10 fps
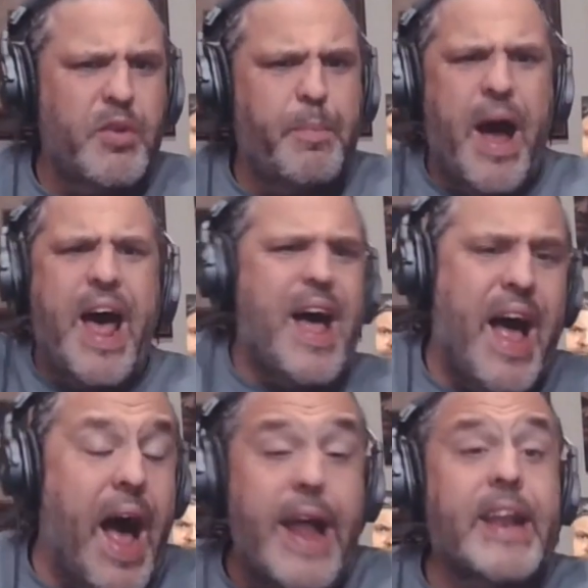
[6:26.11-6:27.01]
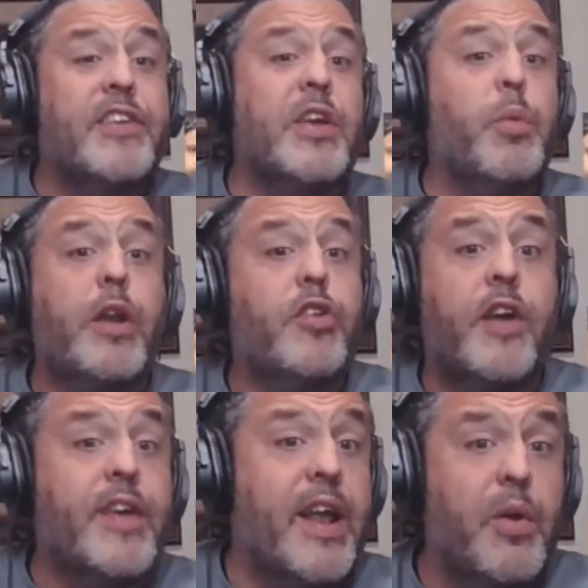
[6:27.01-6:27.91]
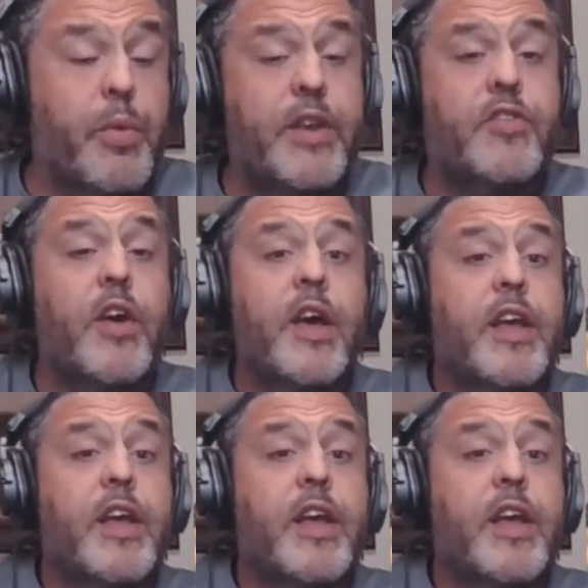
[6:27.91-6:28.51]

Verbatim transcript: So I, I didn't see what judge had it, which